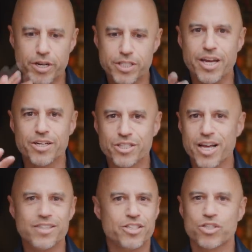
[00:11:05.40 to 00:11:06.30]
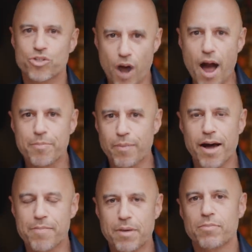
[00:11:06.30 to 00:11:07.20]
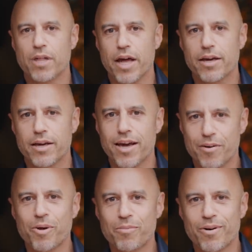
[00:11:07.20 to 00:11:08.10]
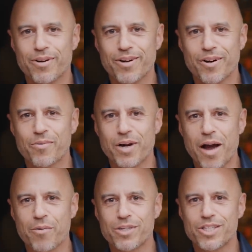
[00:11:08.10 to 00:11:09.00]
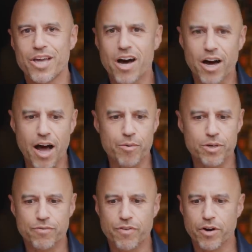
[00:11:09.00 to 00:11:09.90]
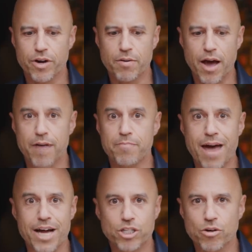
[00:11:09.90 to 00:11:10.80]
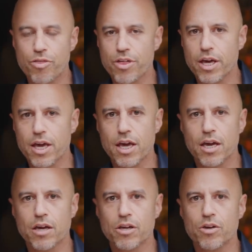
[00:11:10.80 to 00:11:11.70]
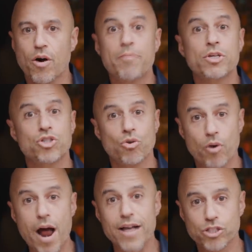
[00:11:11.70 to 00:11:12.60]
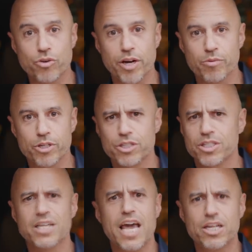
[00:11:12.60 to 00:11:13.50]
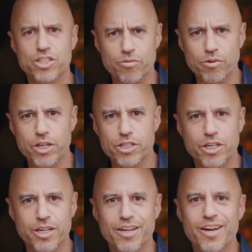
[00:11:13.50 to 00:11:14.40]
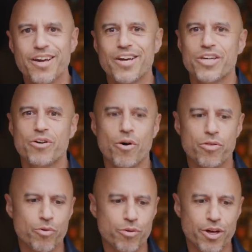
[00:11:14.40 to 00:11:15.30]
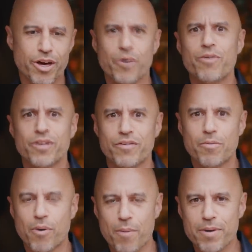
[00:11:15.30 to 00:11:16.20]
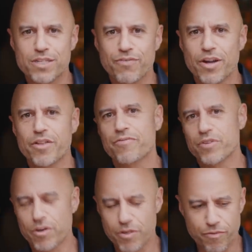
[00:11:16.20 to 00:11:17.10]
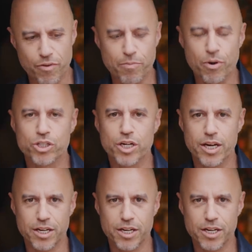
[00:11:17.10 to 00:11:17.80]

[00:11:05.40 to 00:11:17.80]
stages as described by people like Ken Wilber. You know, when I was young, I was very, I had magical thinking. You know, I'm a Zoroastrian, which is this ancient religion, and you go through the equivalent of a bar mitzvah. They're, you know, they're from Persia